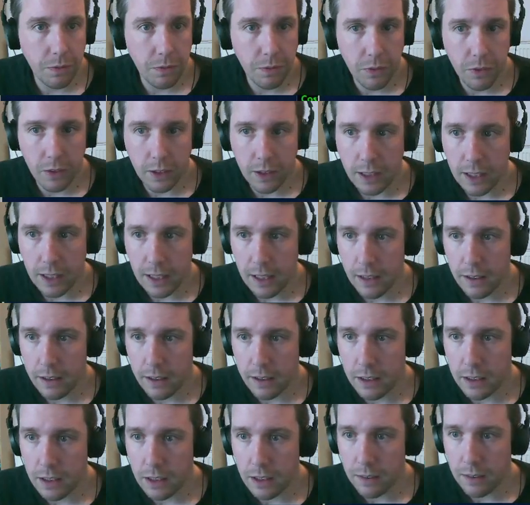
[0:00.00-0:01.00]
to get
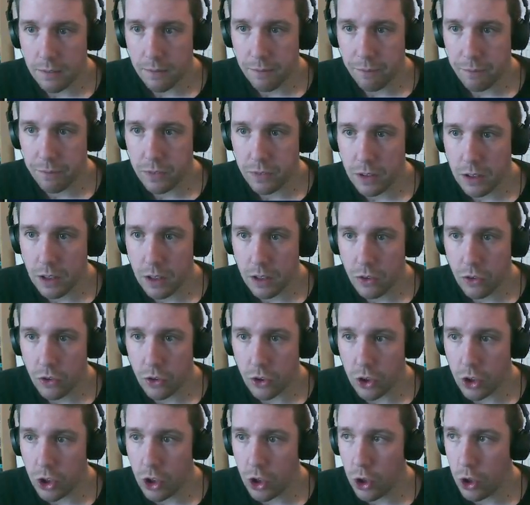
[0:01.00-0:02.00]
the
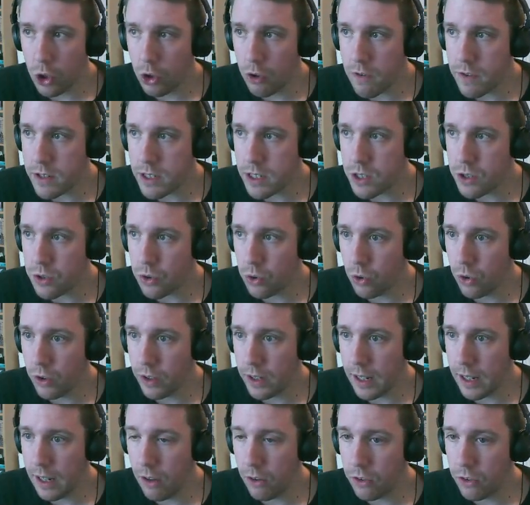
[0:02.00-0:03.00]
security sorted out,